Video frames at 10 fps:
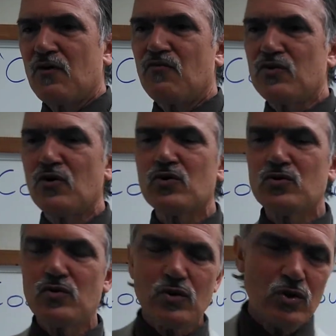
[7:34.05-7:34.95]
for those
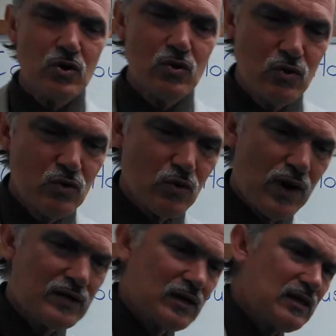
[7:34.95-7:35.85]
who are
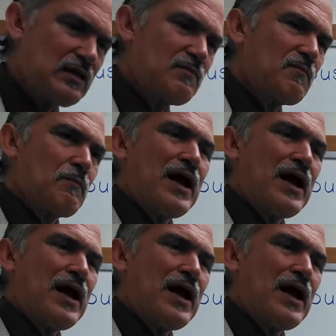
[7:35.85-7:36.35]
chronically